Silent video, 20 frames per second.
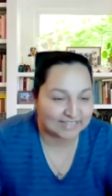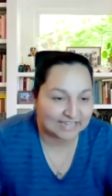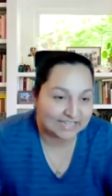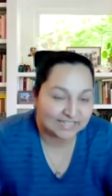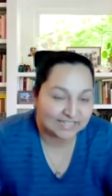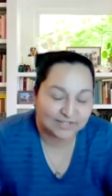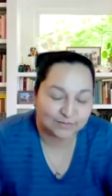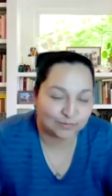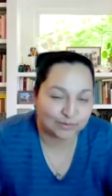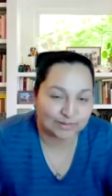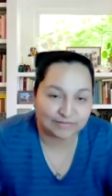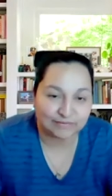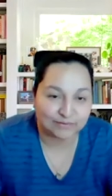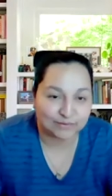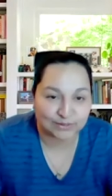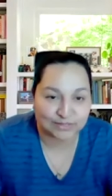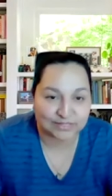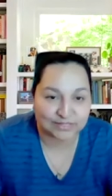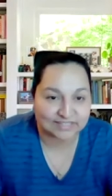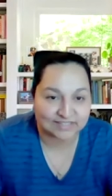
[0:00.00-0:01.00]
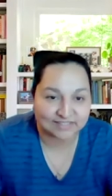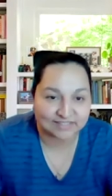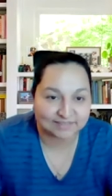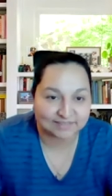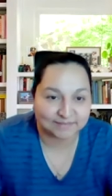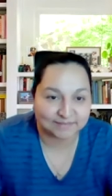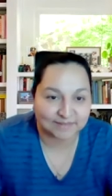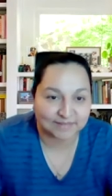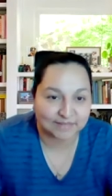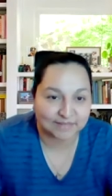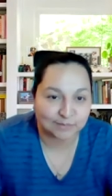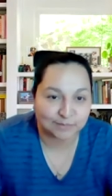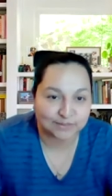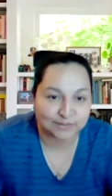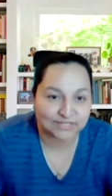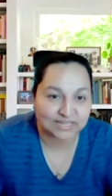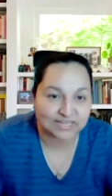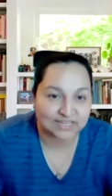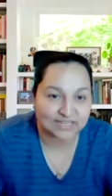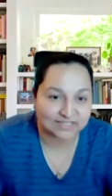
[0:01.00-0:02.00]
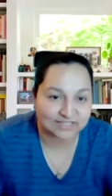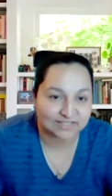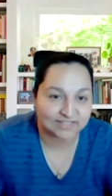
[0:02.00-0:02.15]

and went for it 100%.